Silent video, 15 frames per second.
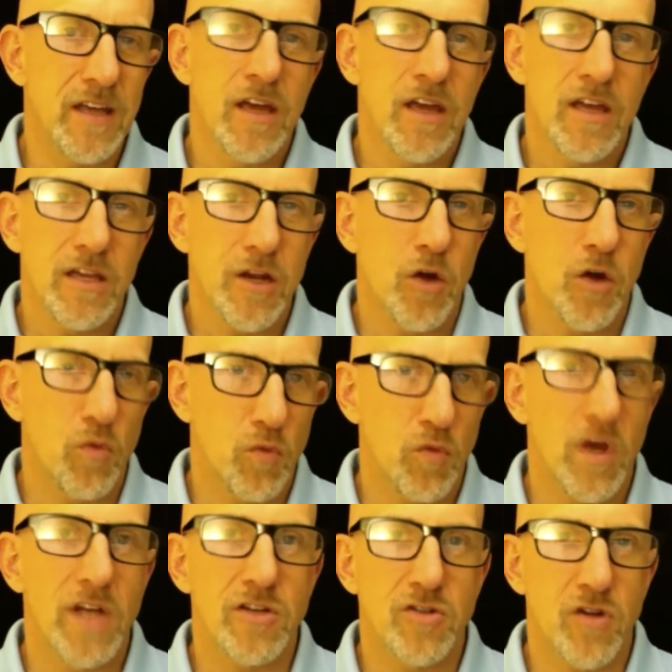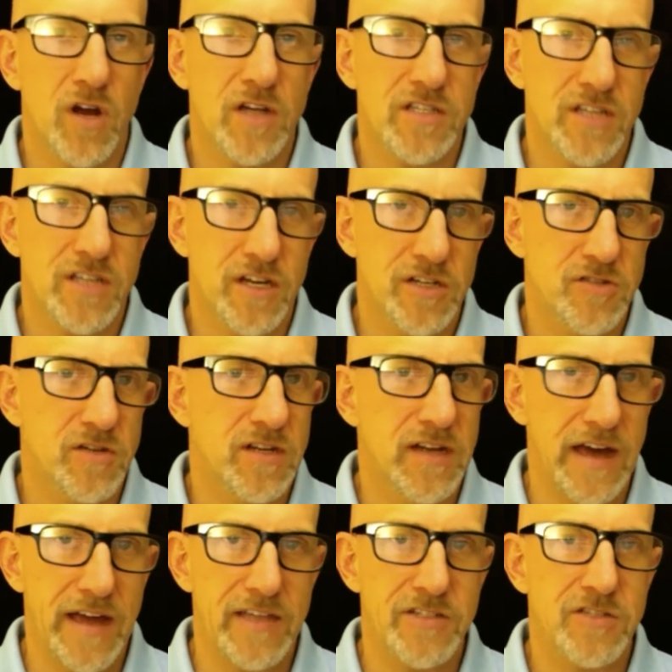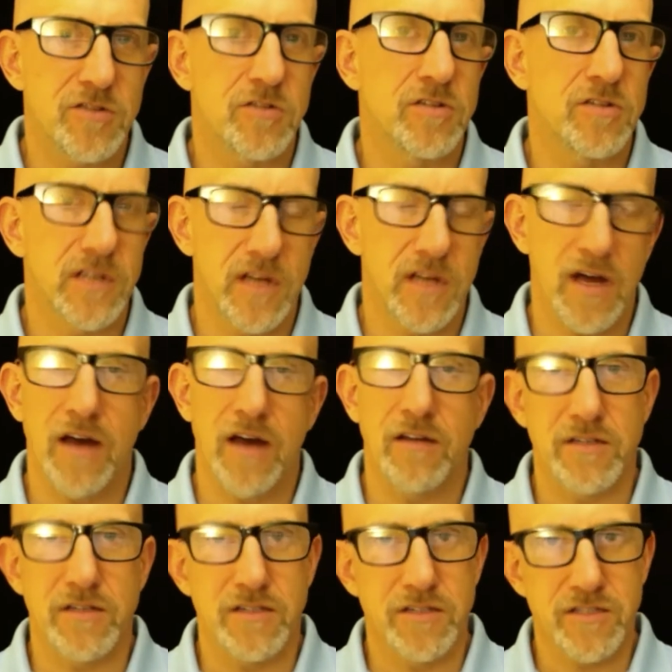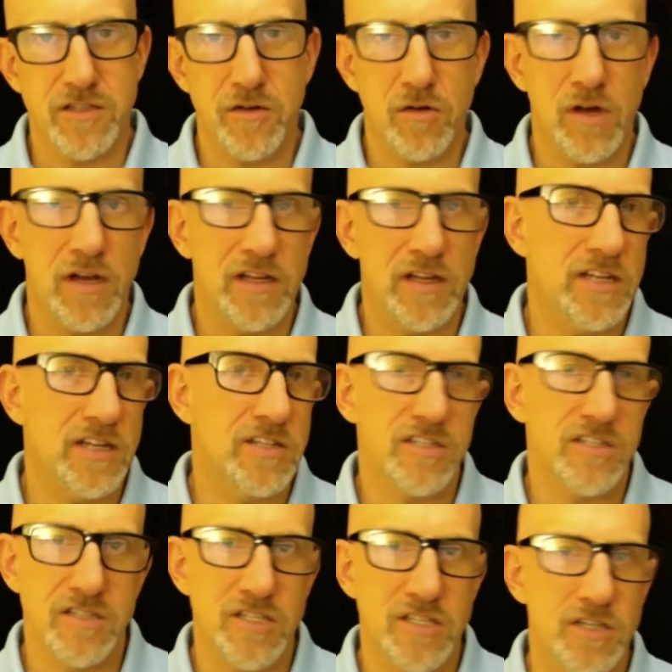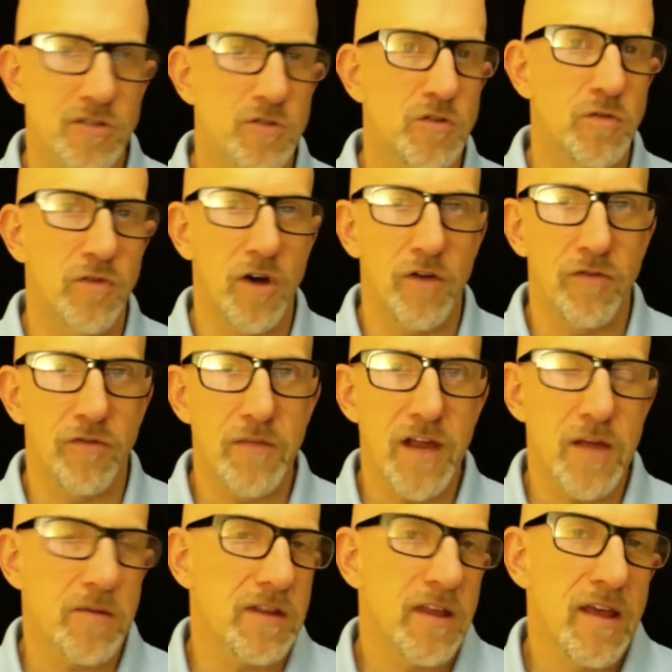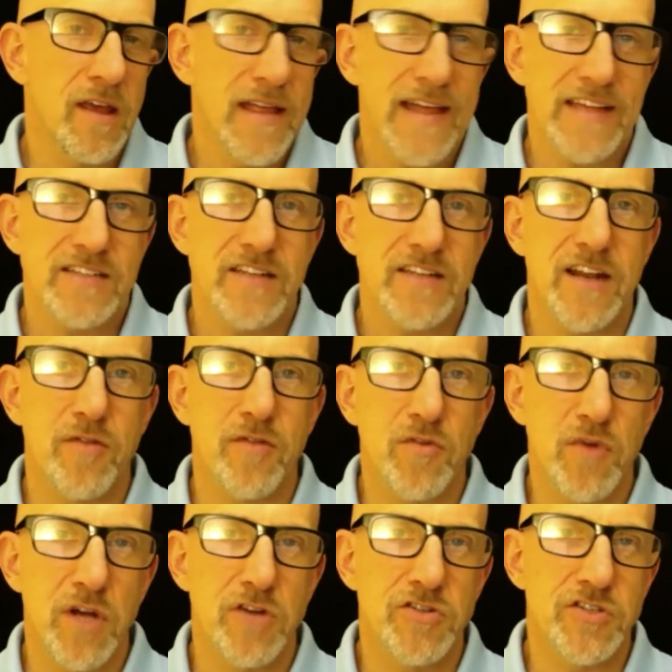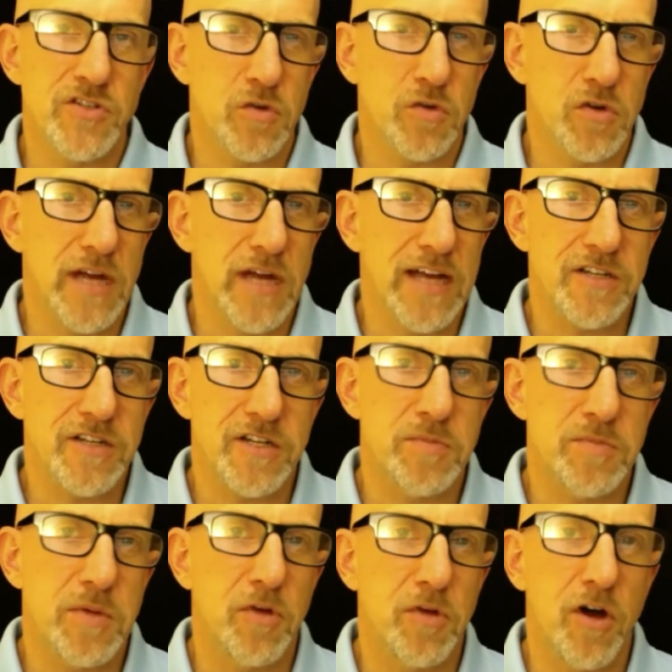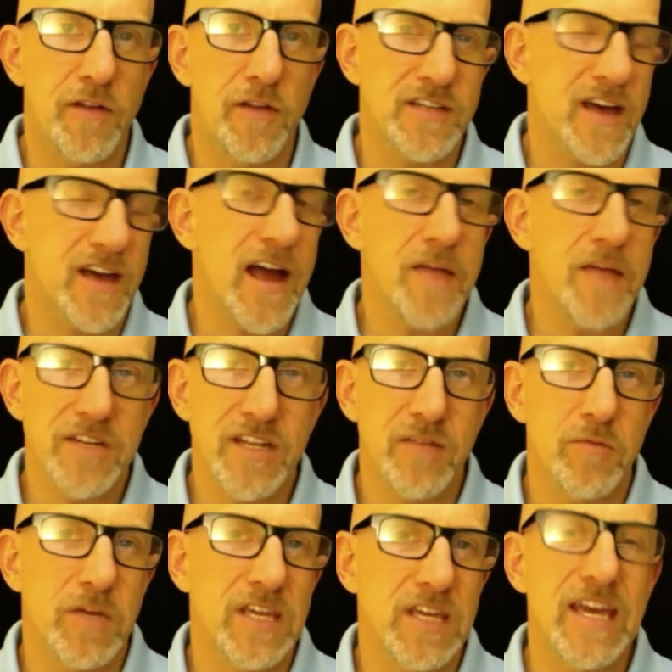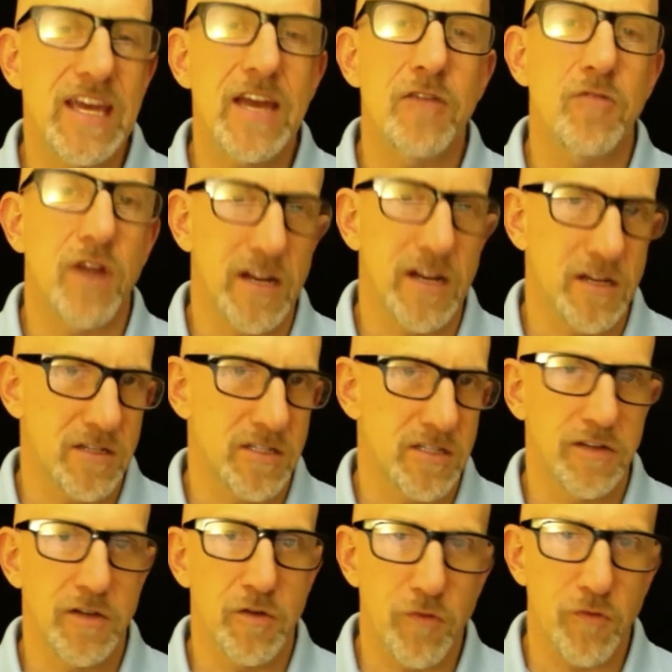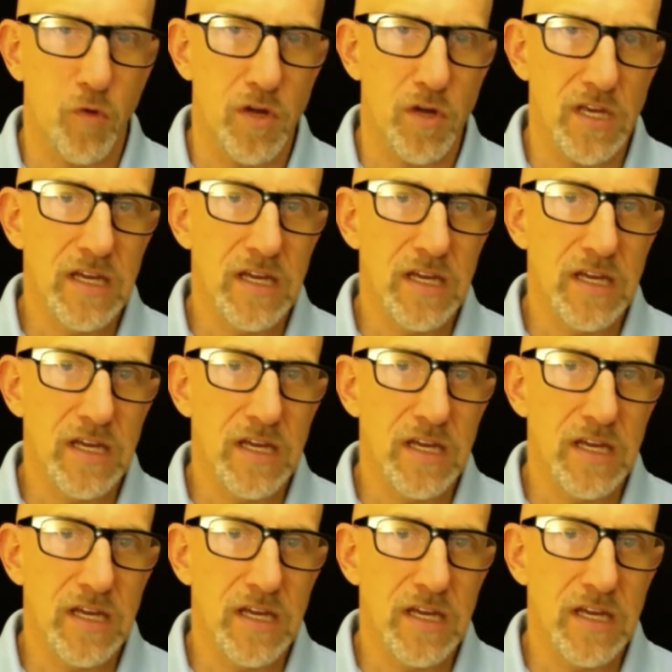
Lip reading: you know, run cross country in high school and college and so on, and then just continue to evolve from there. But that's not every runner's story. I talk to people yeah. all the time that didn't begin running until they were 40.